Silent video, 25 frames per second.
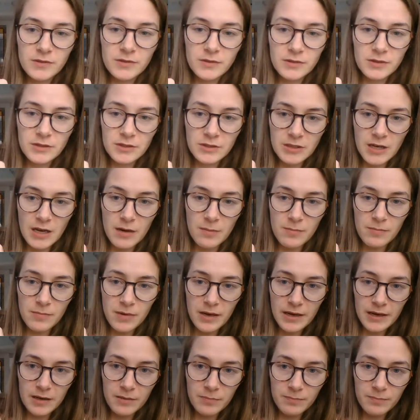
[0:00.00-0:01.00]
the same
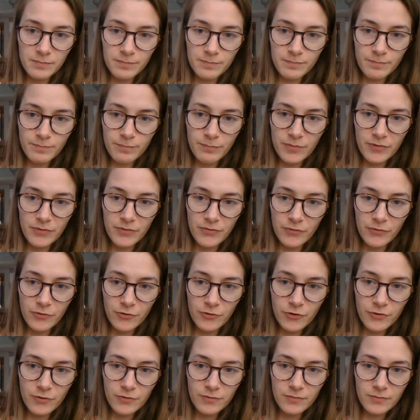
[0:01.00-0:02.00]
like
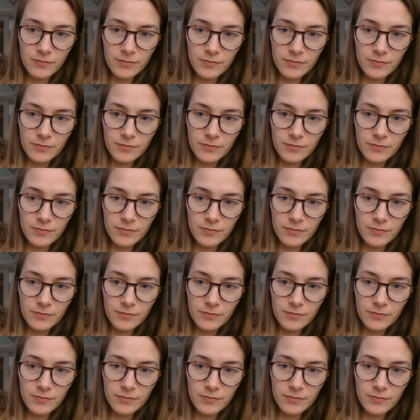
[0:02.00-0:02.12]
before,